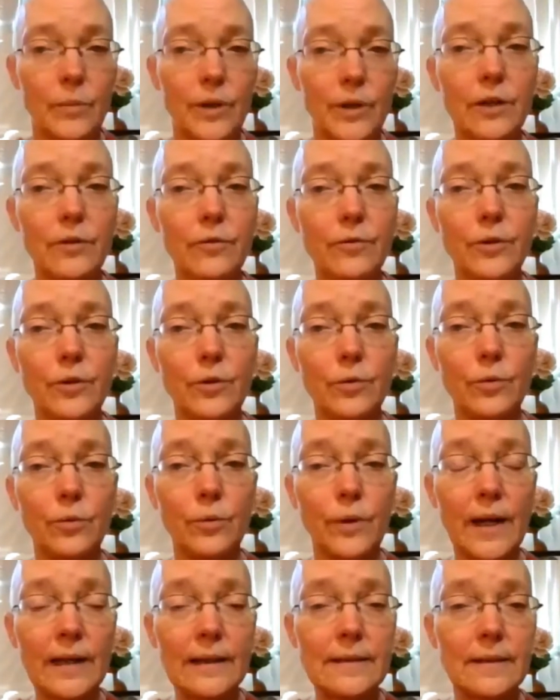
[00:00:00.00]
But if
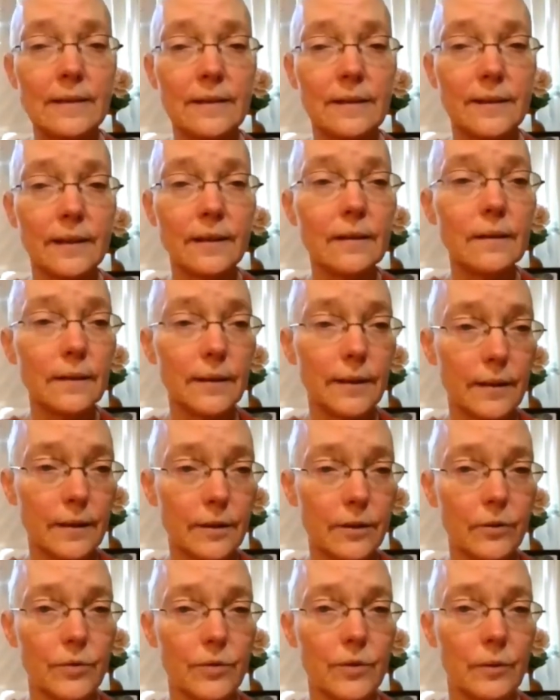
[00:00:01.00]
you accidentally
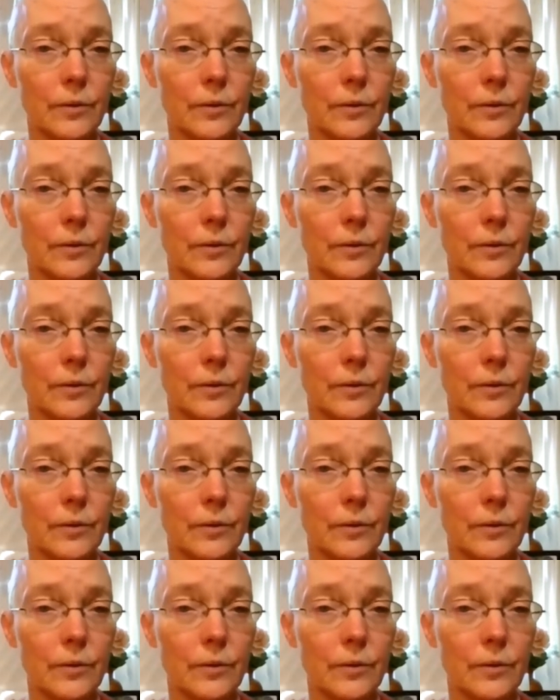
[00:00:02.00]
kill